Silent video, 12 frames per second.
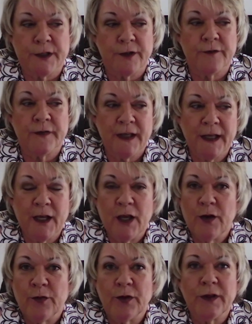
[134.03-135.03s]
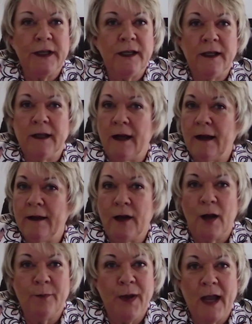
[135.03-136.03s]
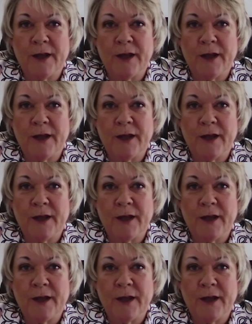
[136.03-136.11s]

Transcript: So really, I'm